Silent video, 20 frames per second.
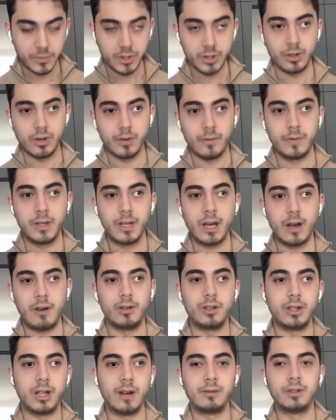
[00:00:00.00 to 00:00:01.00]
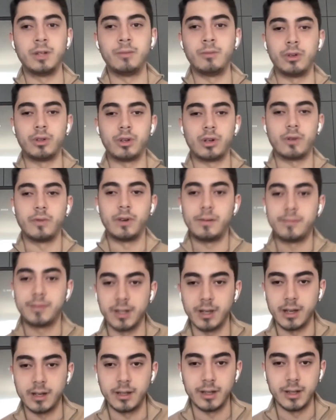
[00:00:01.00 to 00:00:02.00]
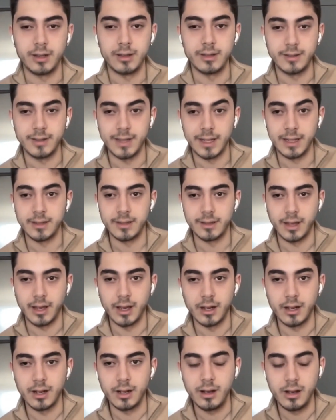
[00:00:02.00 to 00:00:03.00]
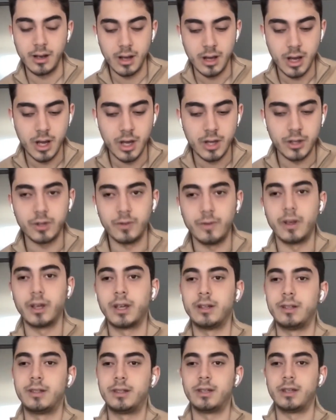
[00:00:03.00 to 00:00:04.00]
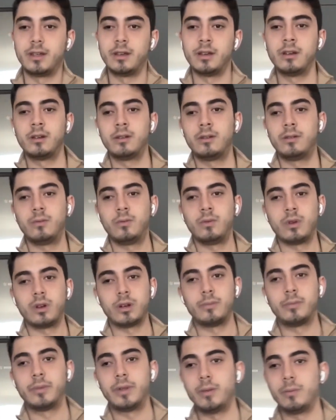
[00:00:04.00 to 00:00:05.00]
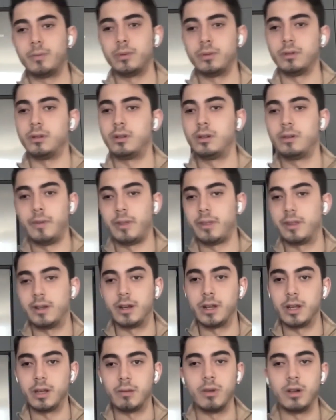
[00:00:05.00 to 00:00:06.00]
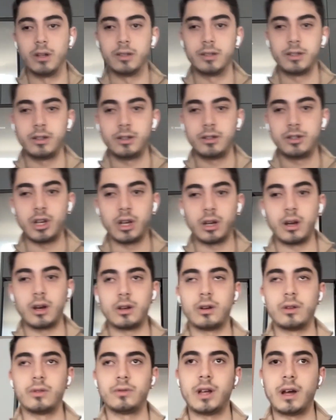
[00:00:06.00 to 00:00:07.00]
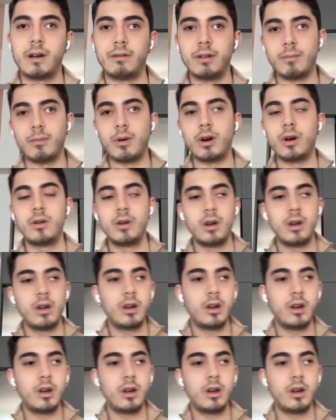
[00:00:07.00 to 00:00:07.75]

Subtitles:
So we have a live demo on our website that's gated, so we can see where the people with their emails check out our live demo.